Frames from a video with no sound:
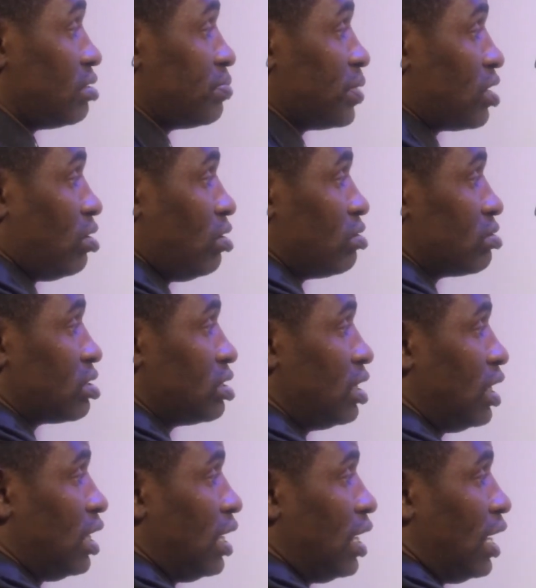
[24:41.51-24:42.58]
because
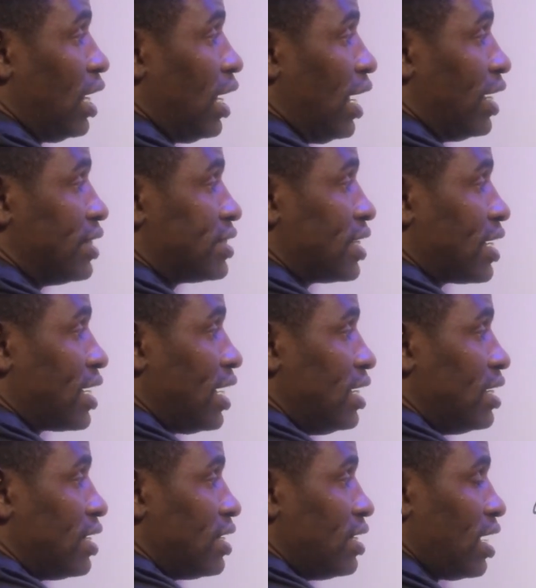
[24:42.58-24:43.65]
it
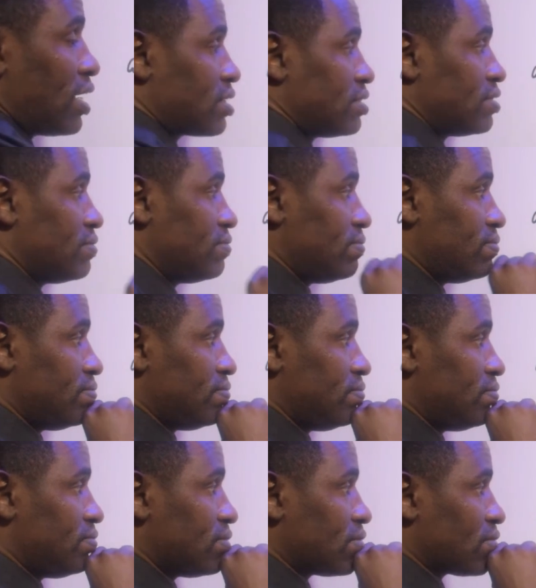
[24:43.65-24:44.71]
can react
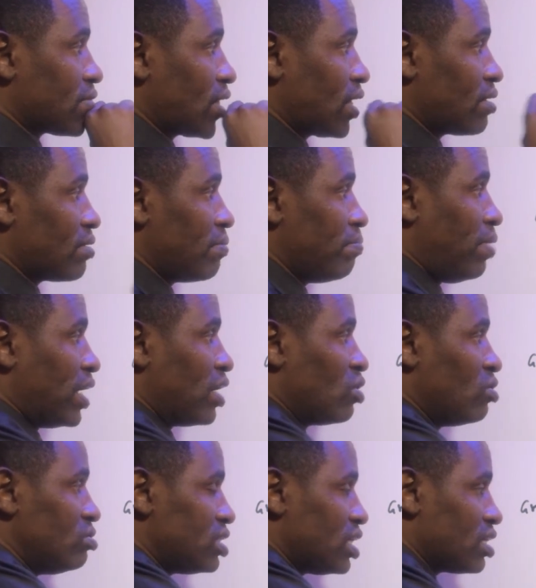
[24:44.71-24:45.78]
by
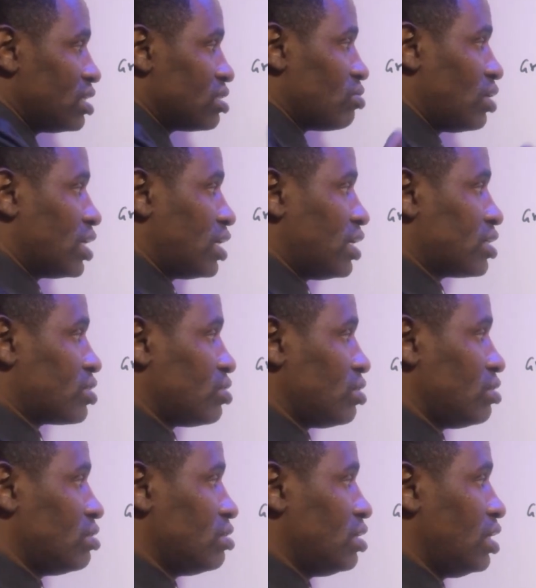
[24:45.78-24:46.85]
losing this 1
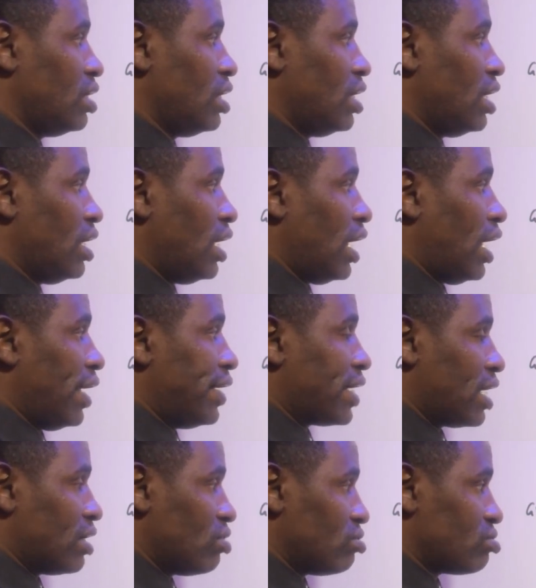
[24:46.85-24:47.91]
electron and
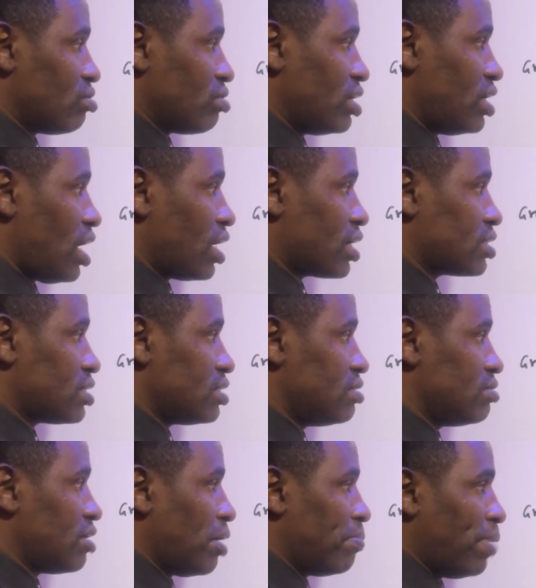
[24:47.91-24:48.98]
can also react
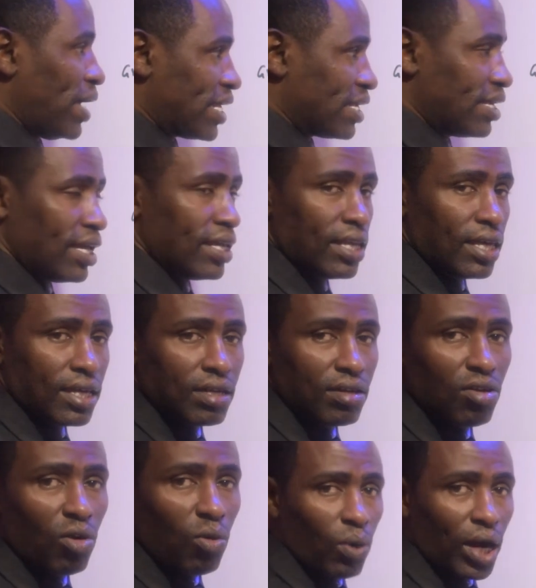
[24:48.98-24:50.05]
by gaining
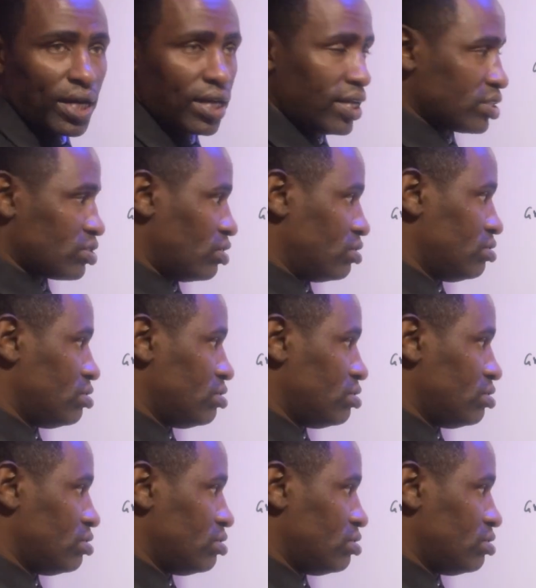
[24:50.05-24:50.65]
1 electron.